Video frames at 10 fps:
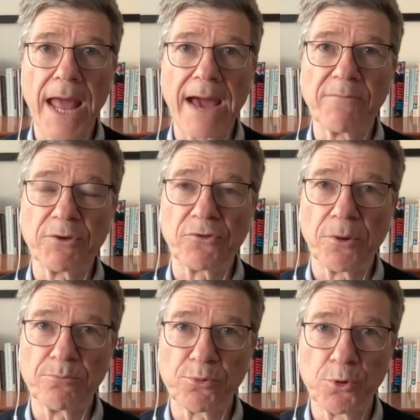having
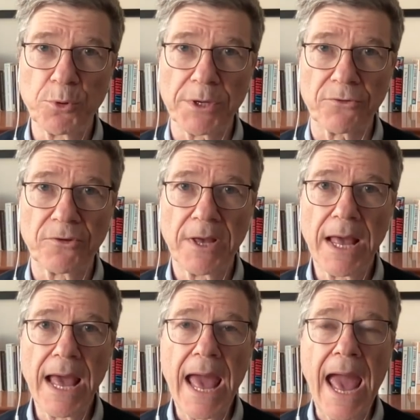some prudence
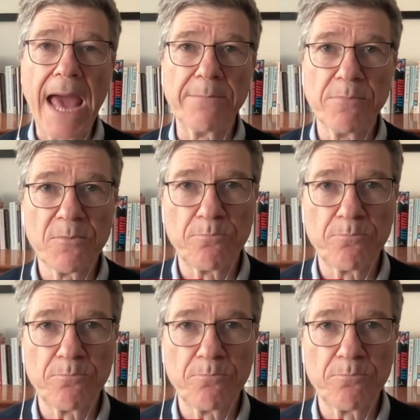and